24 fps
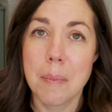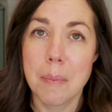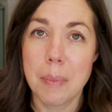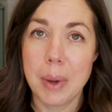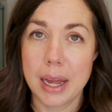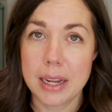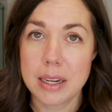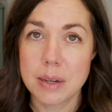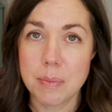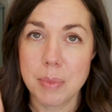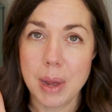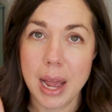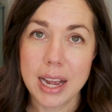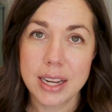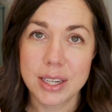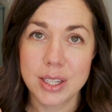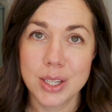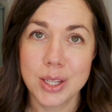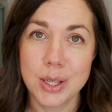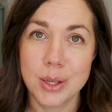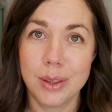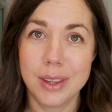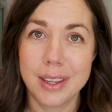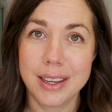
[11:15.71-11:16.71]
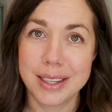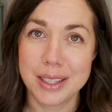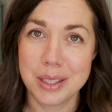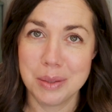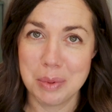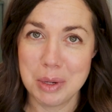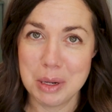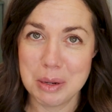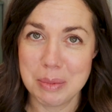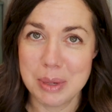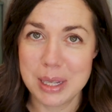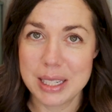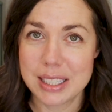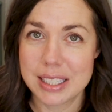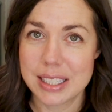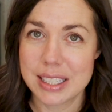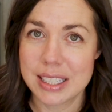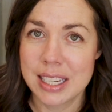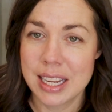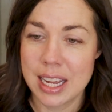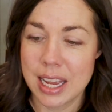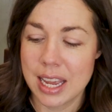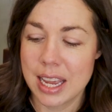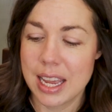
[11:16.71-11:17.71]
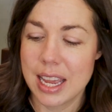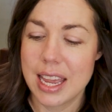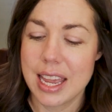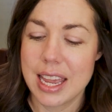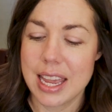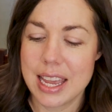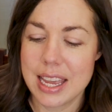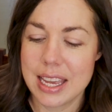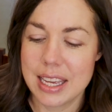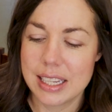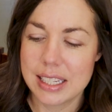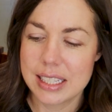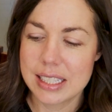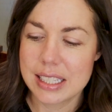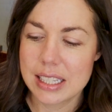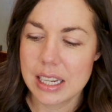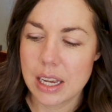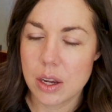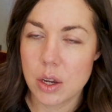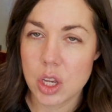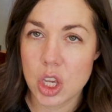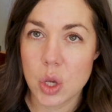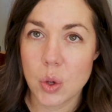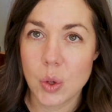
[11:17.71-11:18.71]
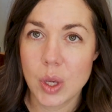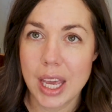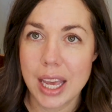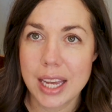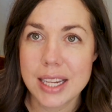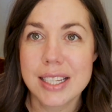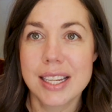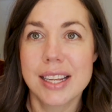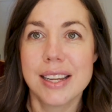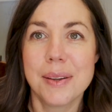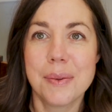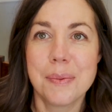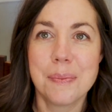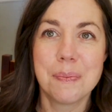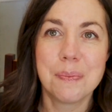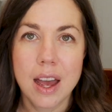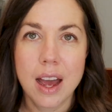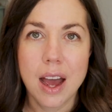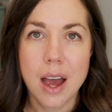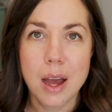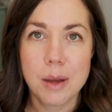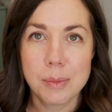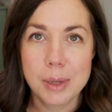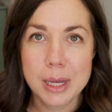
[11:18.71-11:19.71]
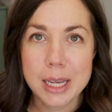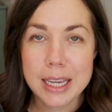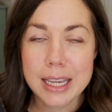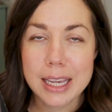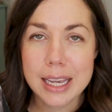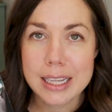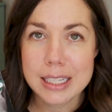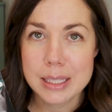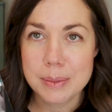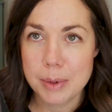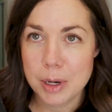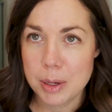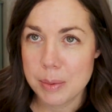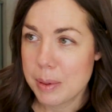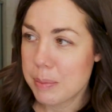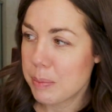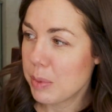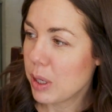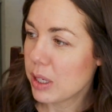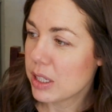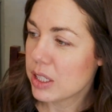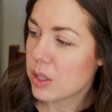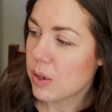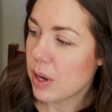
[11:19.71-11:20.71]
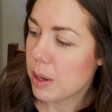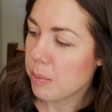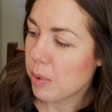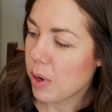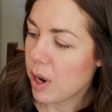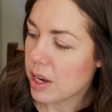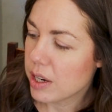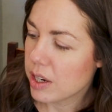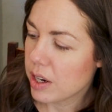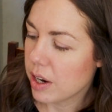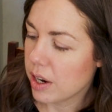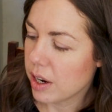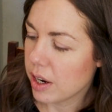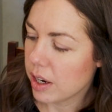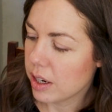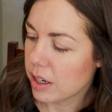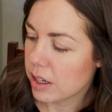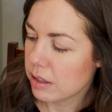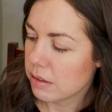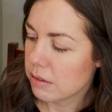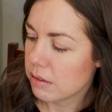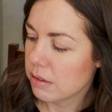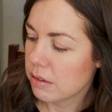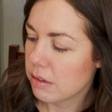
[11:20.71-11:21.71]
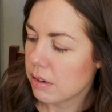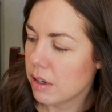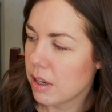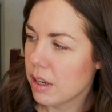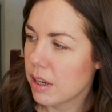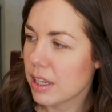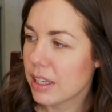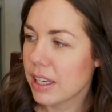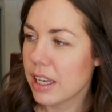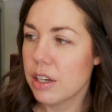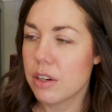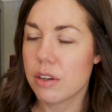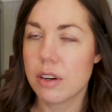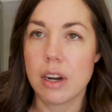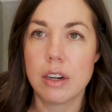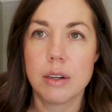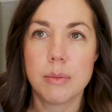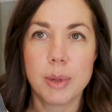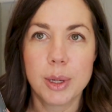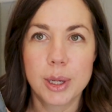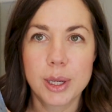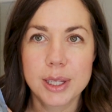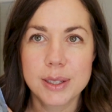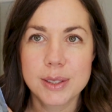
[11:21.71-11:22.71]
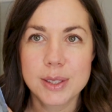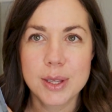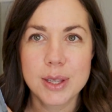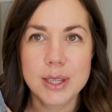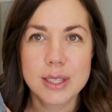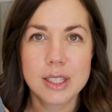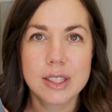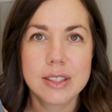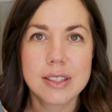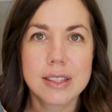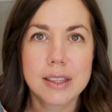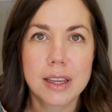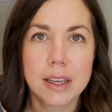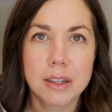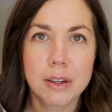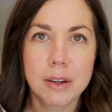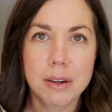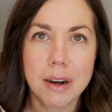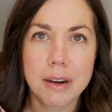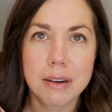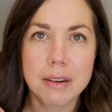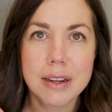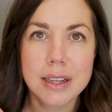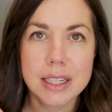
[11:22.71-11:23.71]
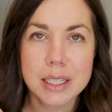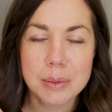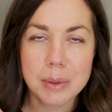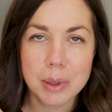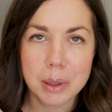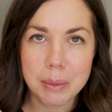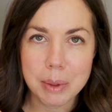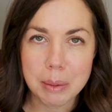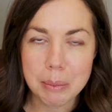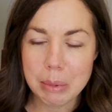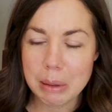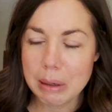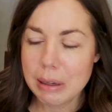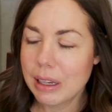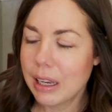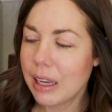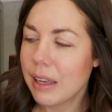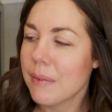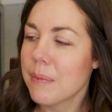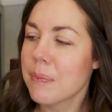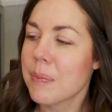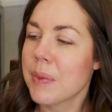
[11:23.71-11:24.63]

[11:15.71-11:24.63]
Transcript: But back to the experiments, is you get a big experiment book. So I brought our kindergarten book. So this is the kindergarten experiment book.